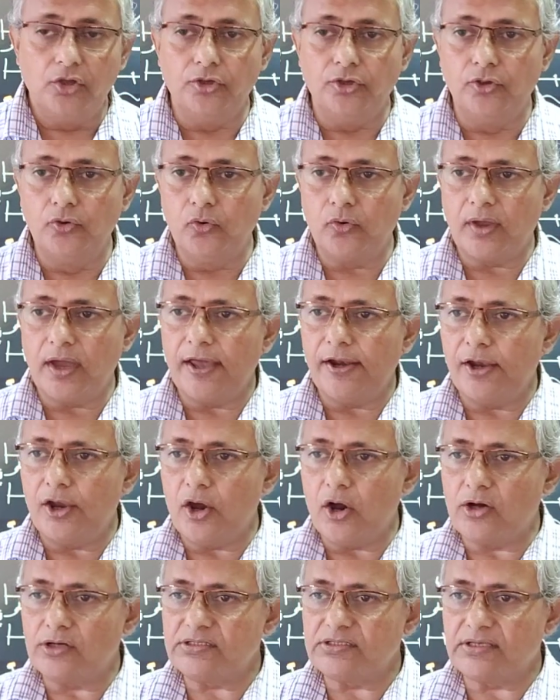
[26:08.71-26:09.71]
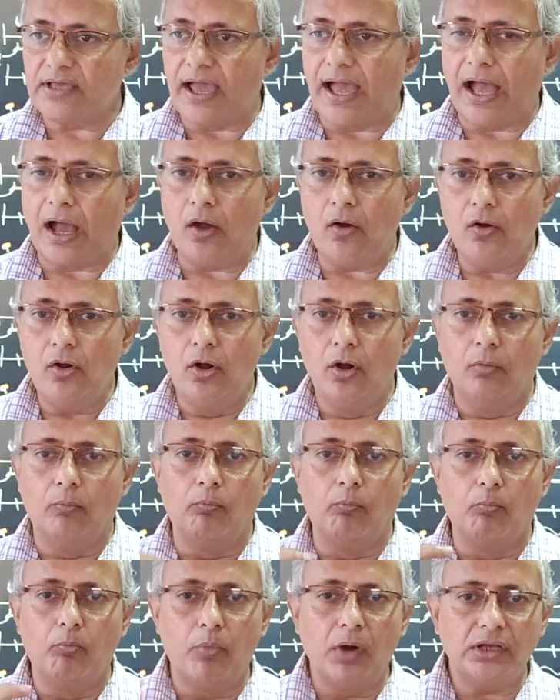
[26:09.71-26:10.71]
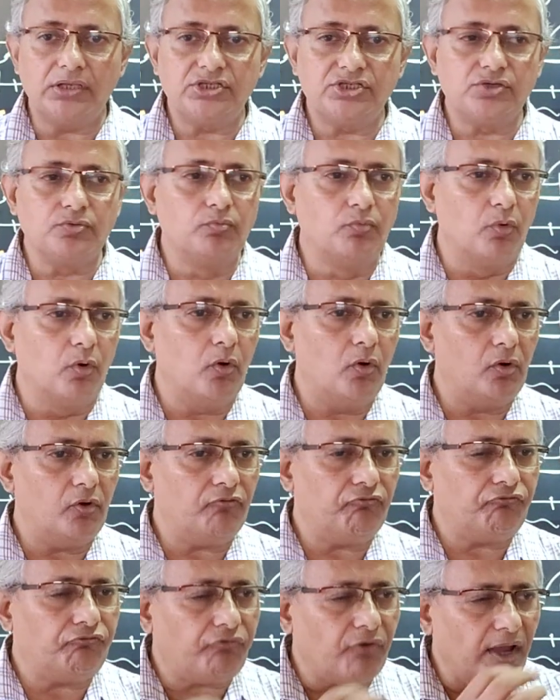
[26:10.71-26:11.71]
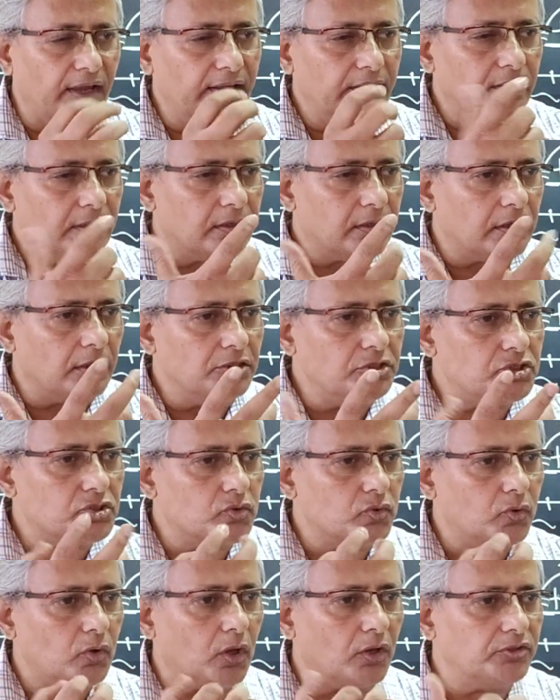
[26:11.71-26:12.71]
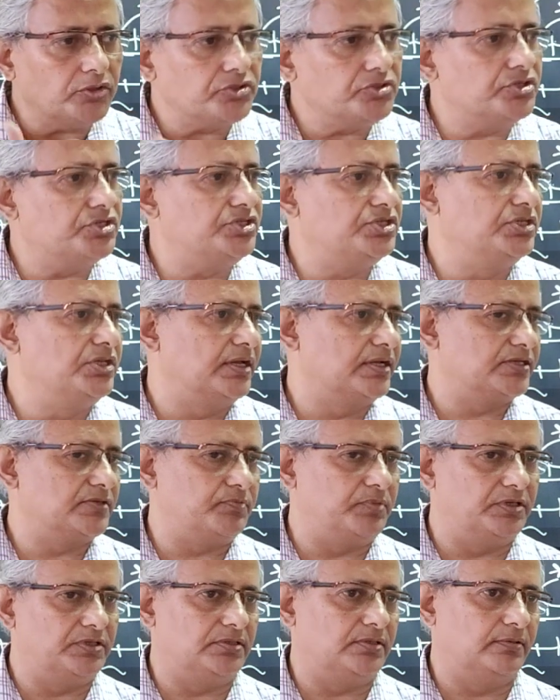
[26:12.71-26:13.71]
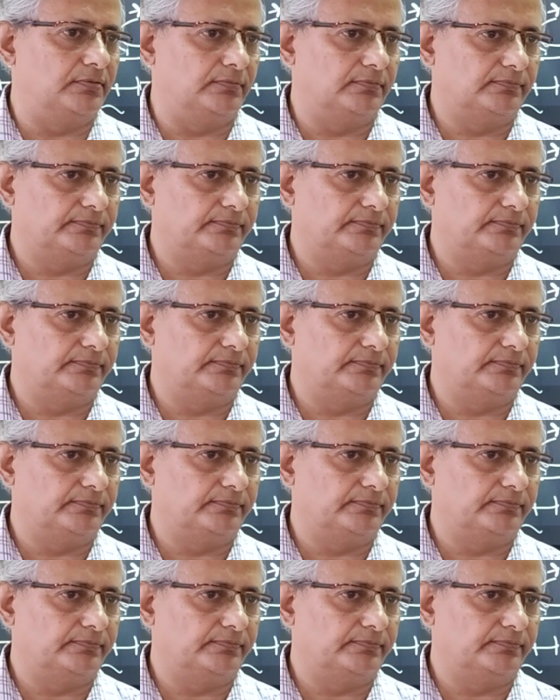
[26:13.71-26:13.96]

Eukaryotes have much more finer control on the gene expression